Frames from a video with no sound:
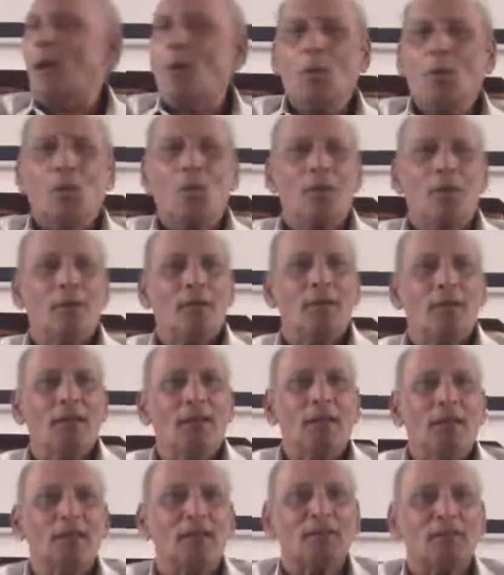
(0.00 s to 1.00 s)
Oh,
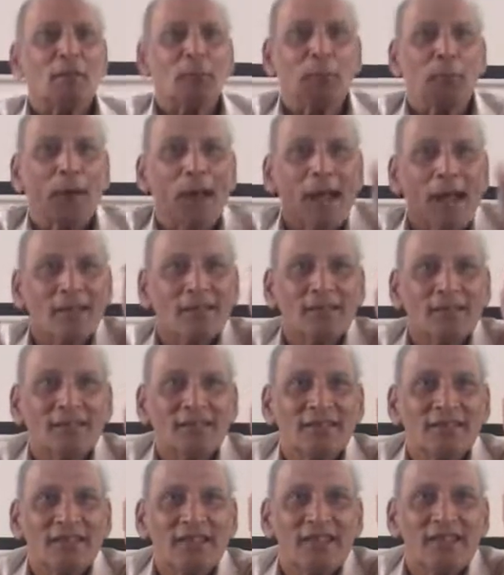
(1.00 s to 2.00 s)
it's
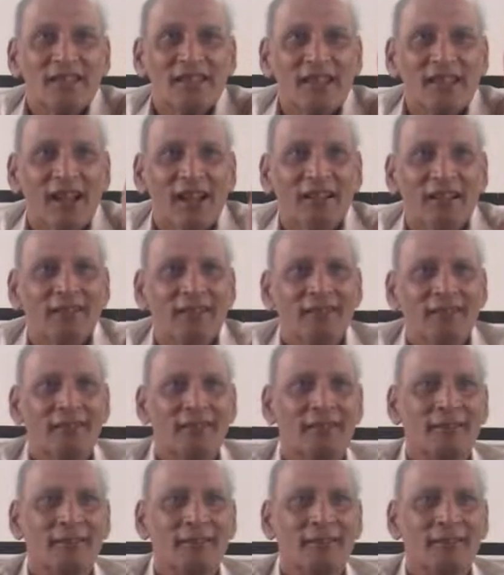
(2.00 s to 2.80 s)
Badha Chinta.